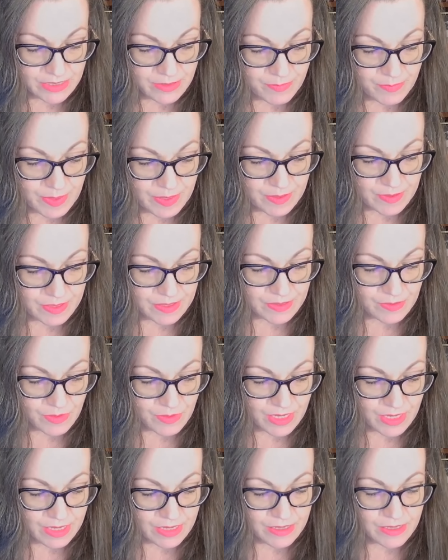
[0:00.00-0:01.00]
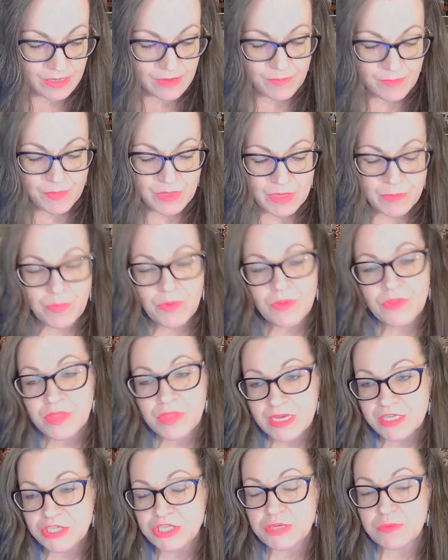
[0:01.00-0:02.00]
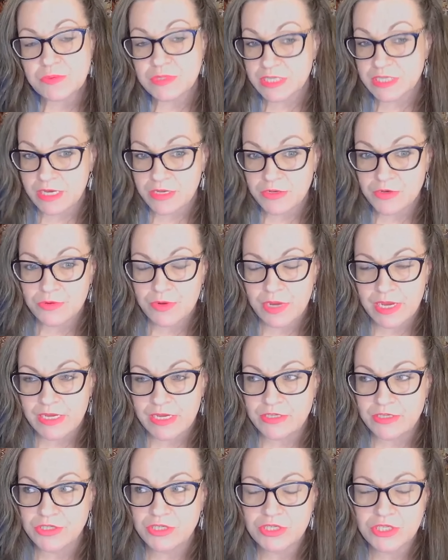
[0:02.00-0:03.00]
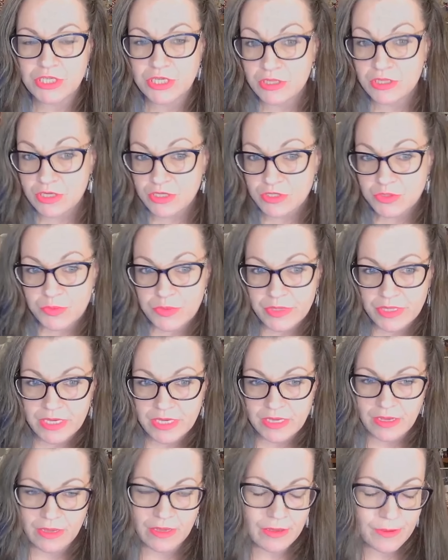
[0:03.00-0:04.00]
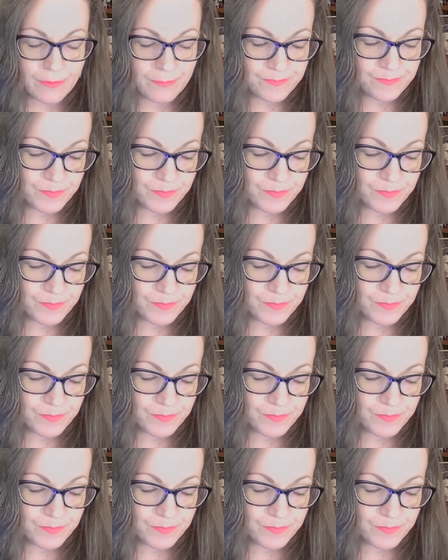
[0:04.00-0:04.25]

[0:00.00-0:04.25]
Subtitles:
about it, okay? People think she was underage. She looked really young.